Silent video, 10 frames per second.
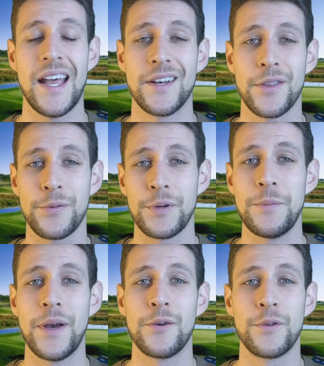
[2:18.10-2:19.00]
and a
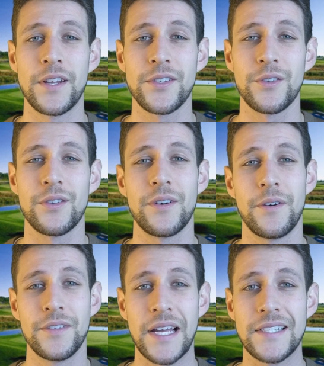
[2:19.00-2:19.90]
3-bed rental
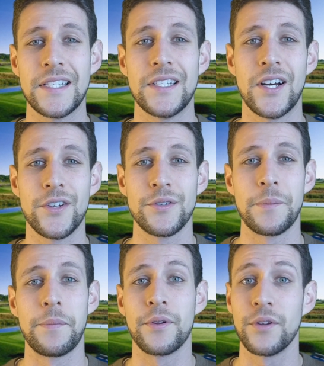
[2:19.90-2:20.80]

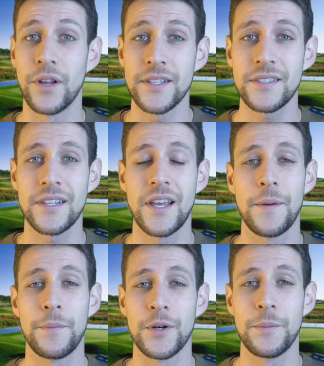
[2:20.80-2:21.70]
$1,900 plus
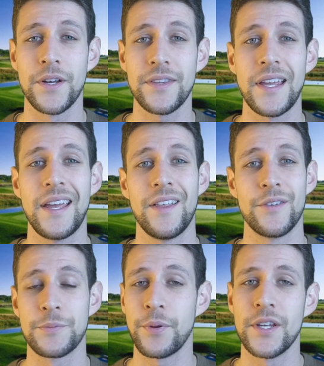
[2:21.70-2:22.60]
per month.
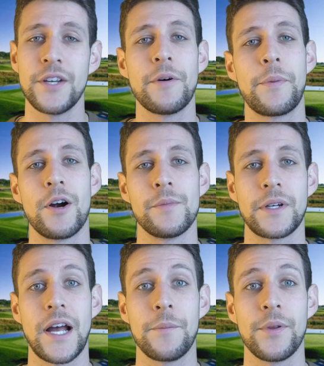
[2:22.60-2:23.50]
There's plenty of
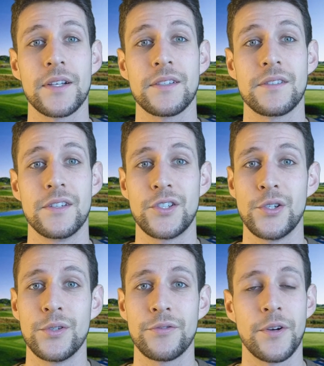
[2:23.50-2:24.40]
apartment complexes to
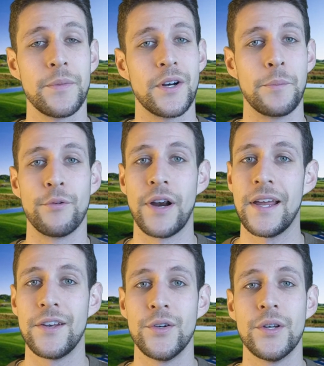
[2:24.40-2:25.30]
choose from that are
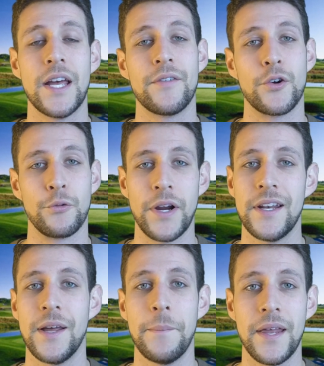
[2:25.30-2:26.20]
brand new and have
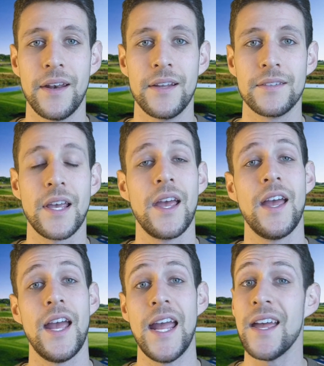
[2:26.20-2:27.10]
great amenities,
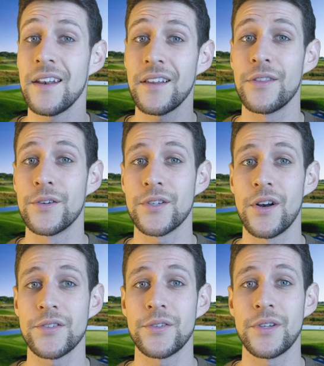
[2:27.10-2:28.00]
and there's
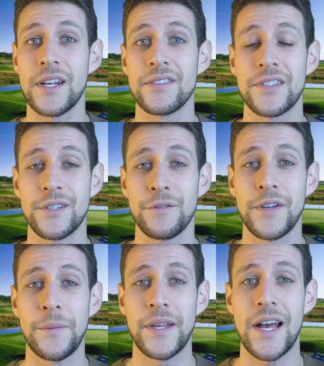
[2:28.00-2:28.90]
also a lot of
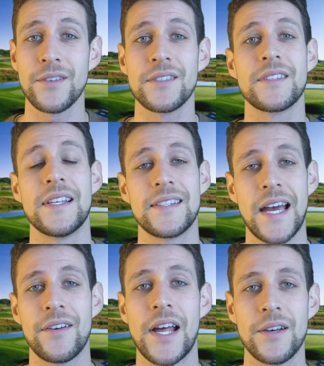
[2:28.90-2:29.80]
single-family houses and
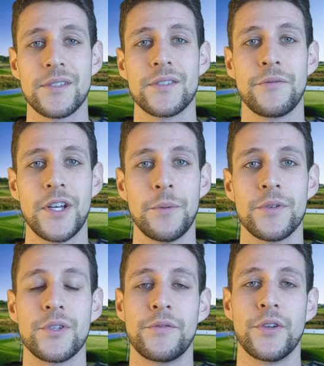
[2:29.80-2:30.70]
townhouses
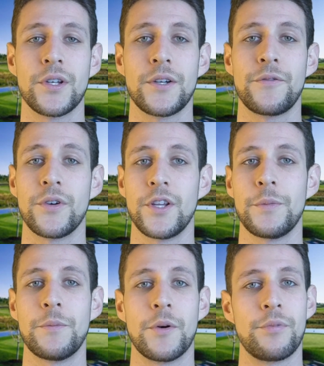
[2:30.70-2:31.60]
available. So if you're looking for a little
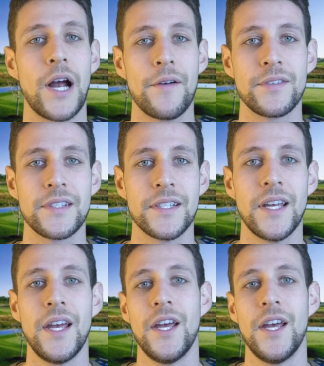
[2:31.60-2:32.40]
bit more privacy